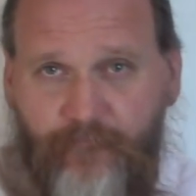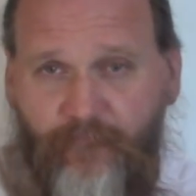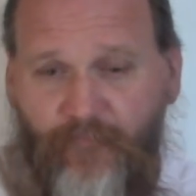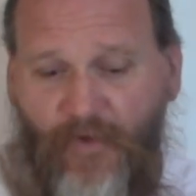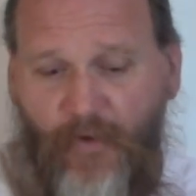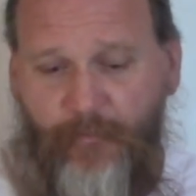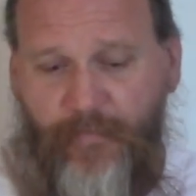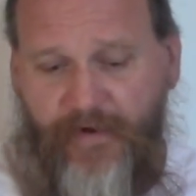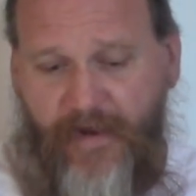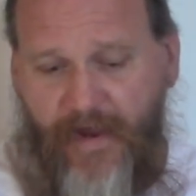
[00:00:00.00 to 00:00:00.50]

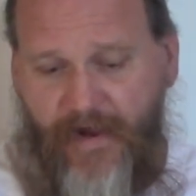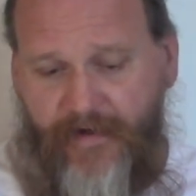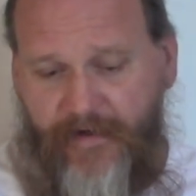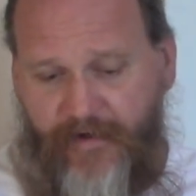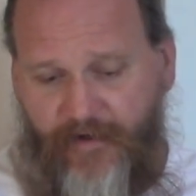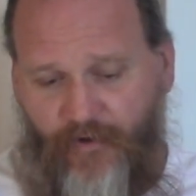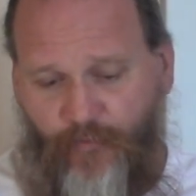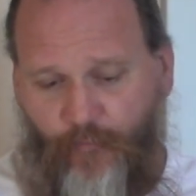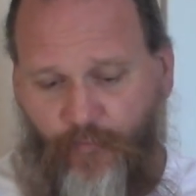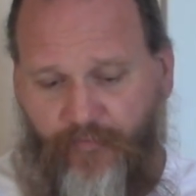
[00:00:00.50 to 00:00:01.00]
But yeah,
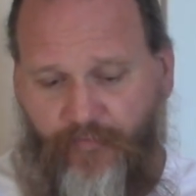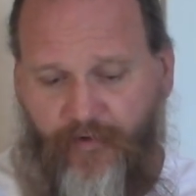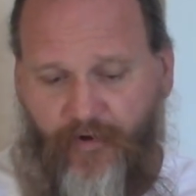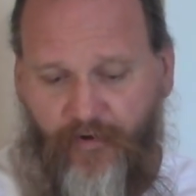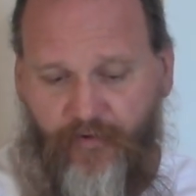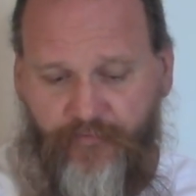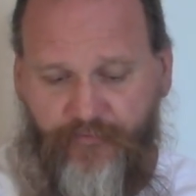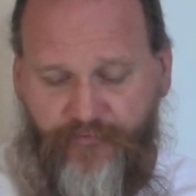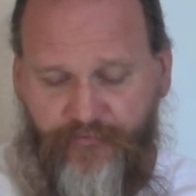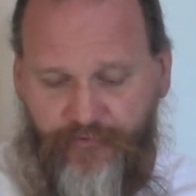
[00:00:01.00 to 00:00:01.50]
get them when
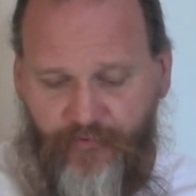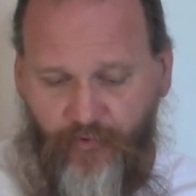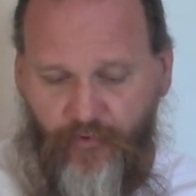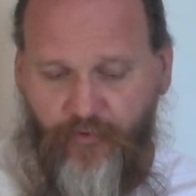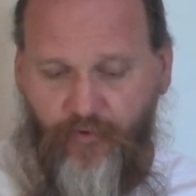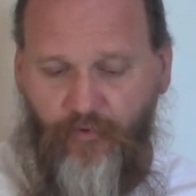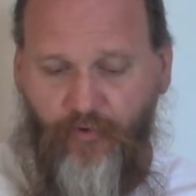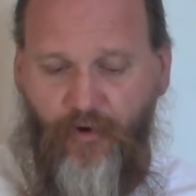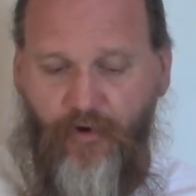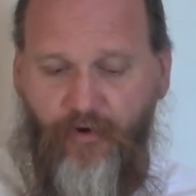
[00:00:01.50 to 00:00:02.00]
they're
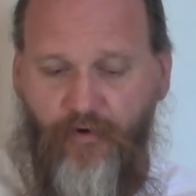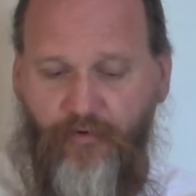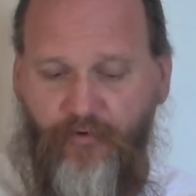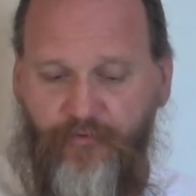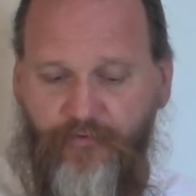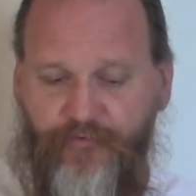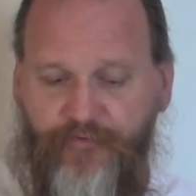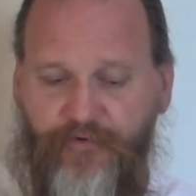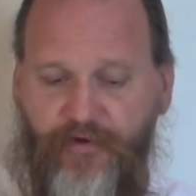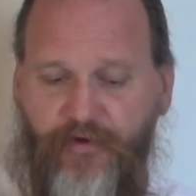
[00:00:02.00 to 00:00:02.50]
still
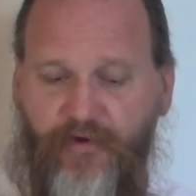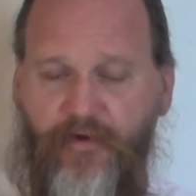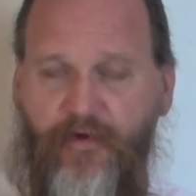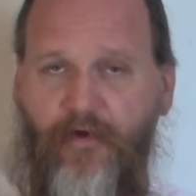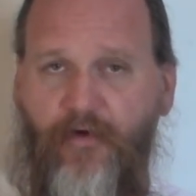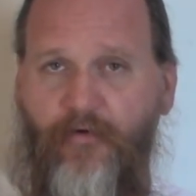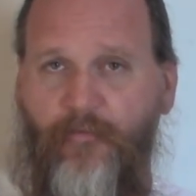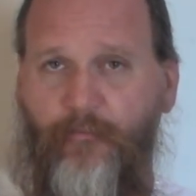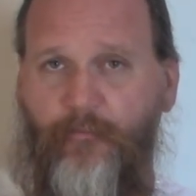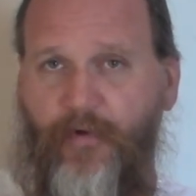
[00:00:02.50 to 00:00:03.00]
closed,
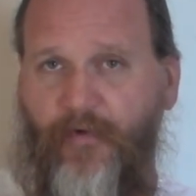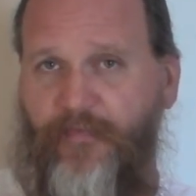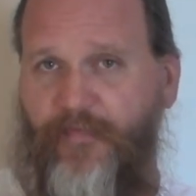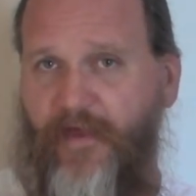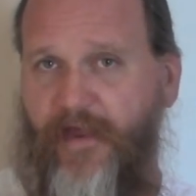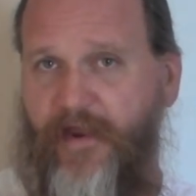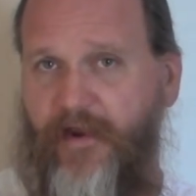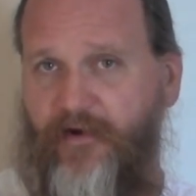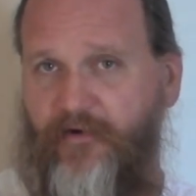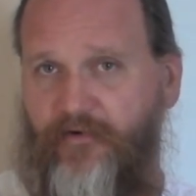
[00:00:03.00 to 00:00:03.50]
but
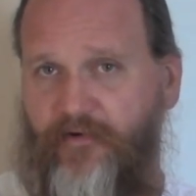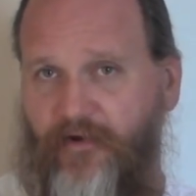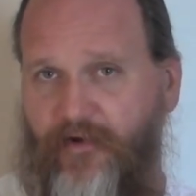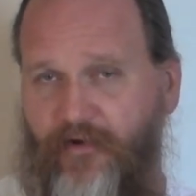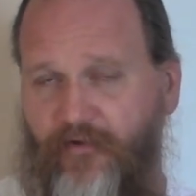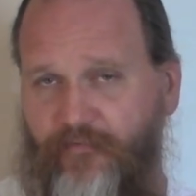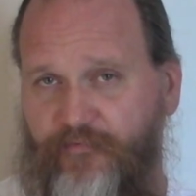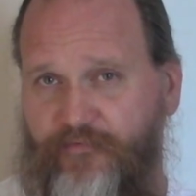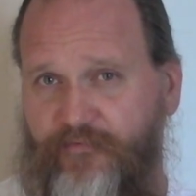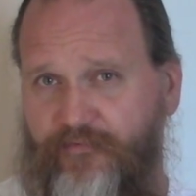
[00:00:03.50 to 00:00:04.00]

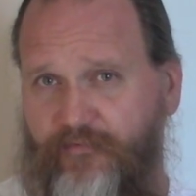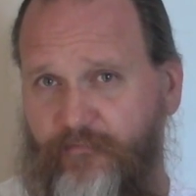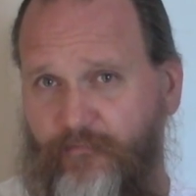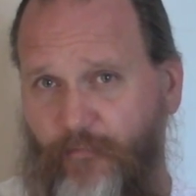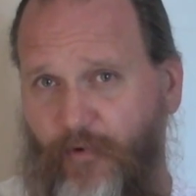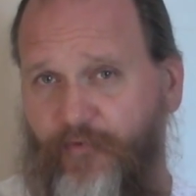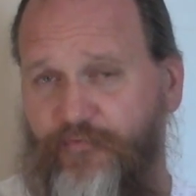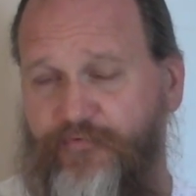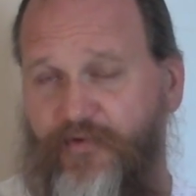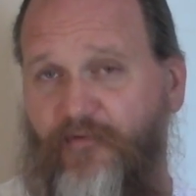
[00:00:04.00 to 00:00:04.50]

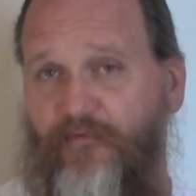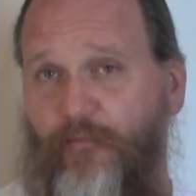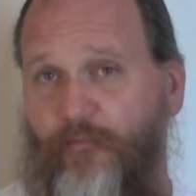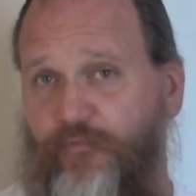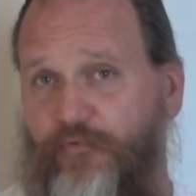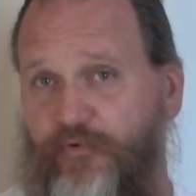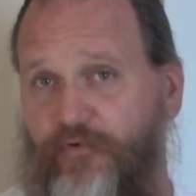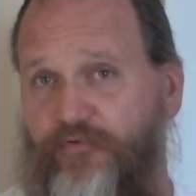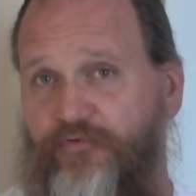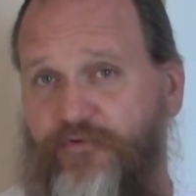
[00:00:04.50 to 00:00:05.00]
most of
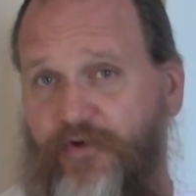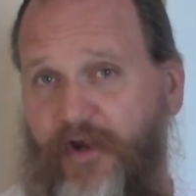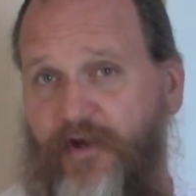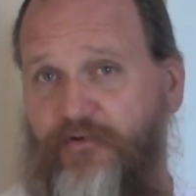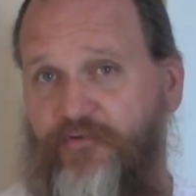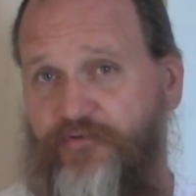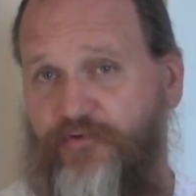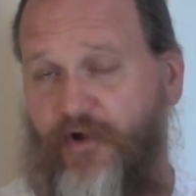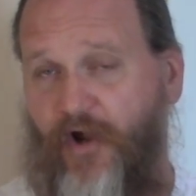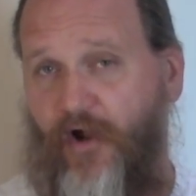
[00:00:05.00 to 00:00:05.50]
them do
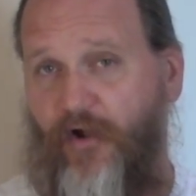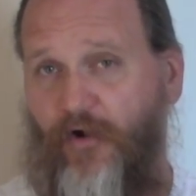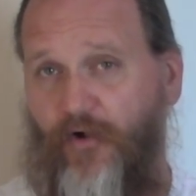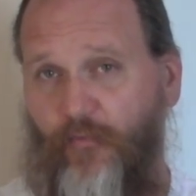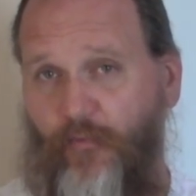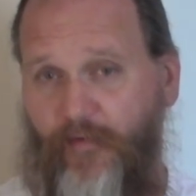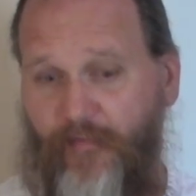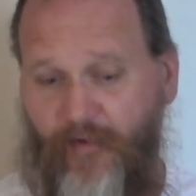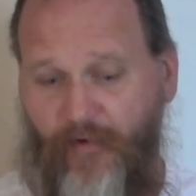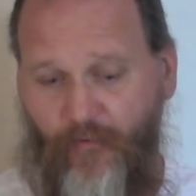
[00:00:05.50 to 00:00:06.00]
change
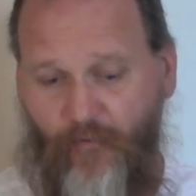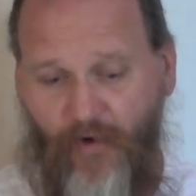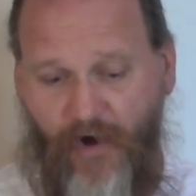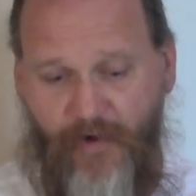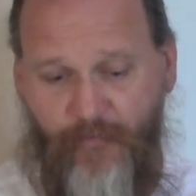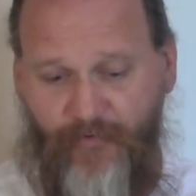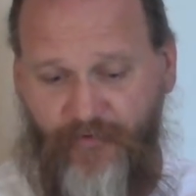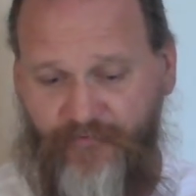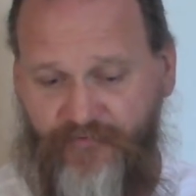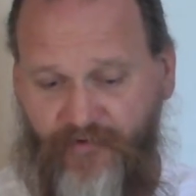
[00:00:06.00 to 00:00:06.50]
color when they
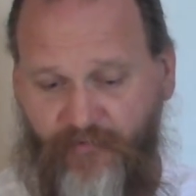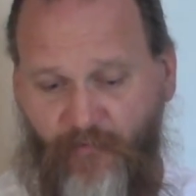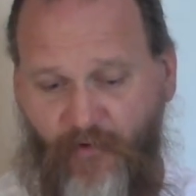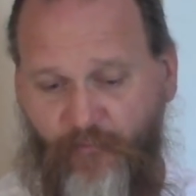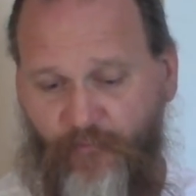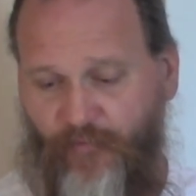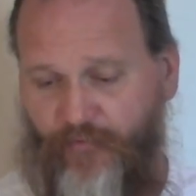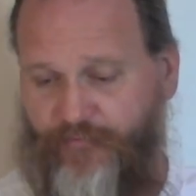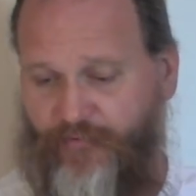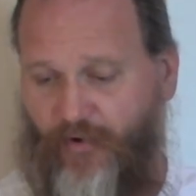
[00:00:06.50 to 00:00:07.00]
ripen. Some
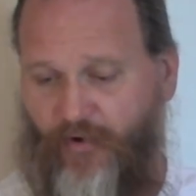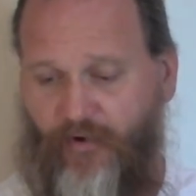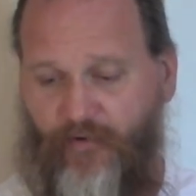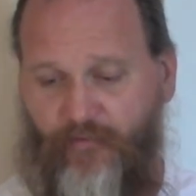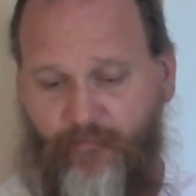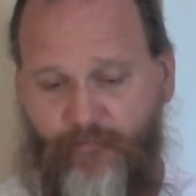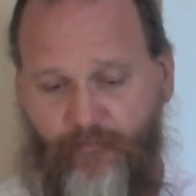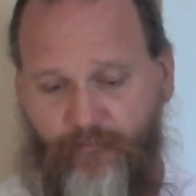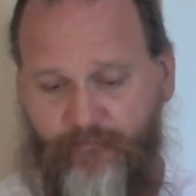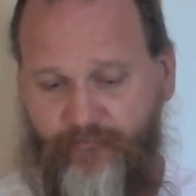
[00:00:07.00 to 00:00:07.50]
of them will
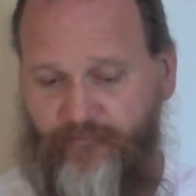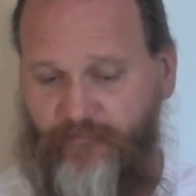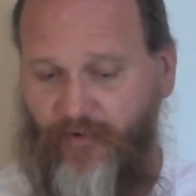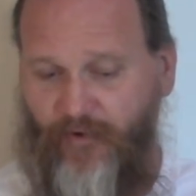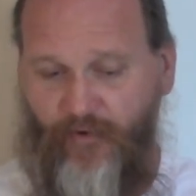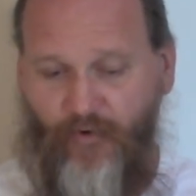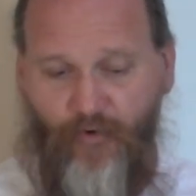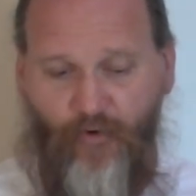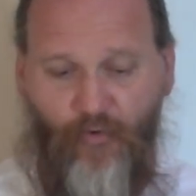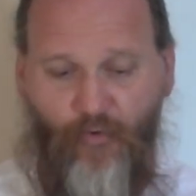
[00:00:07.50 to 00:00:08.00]
turn
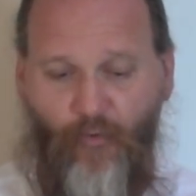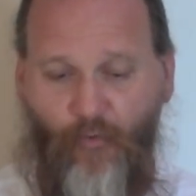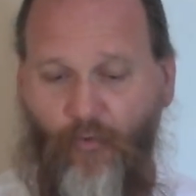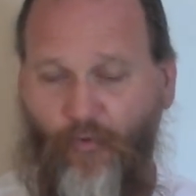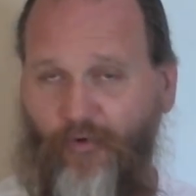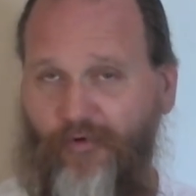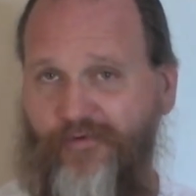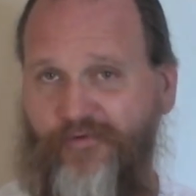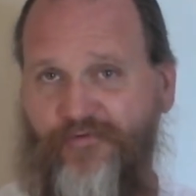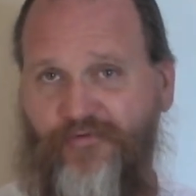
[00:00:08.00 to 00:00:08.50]

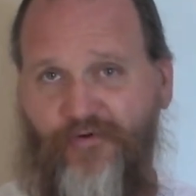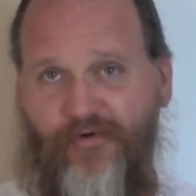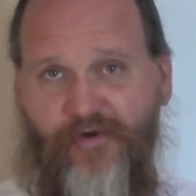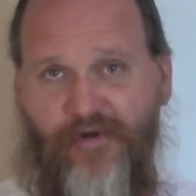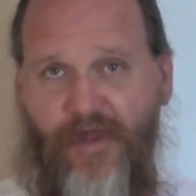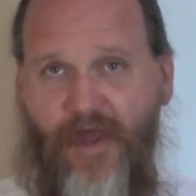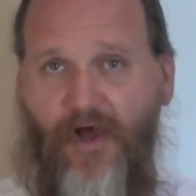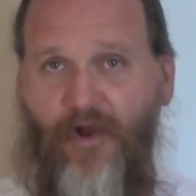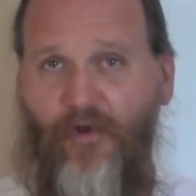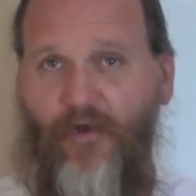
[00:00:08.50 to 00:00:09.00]
orange or
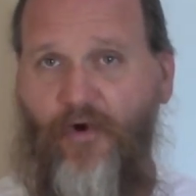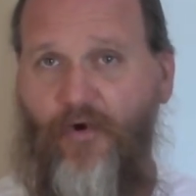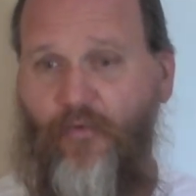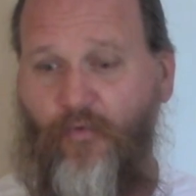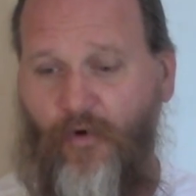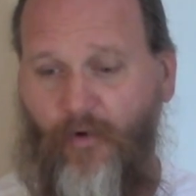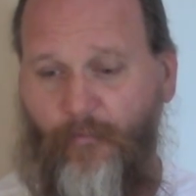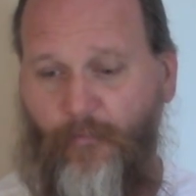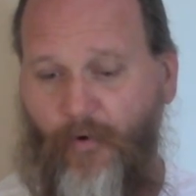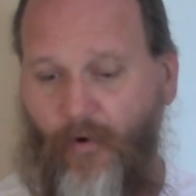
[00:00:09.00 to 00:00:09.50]
yellow
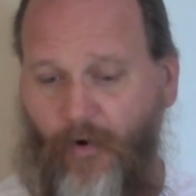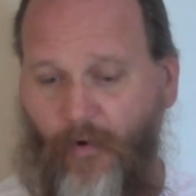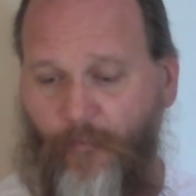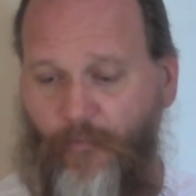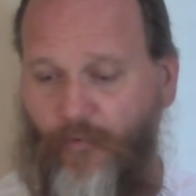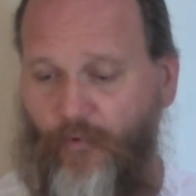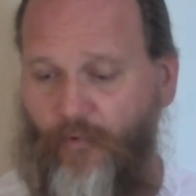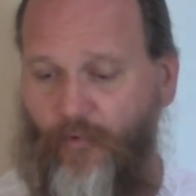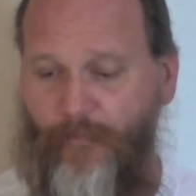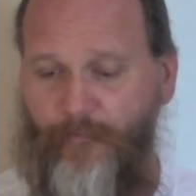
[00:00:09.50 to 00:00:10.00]
or
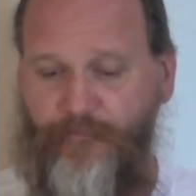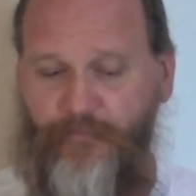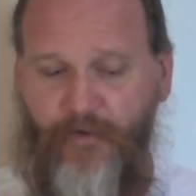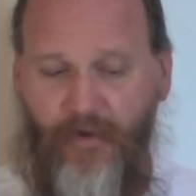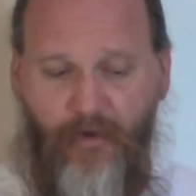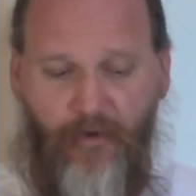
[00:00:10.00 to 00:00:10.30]
purple.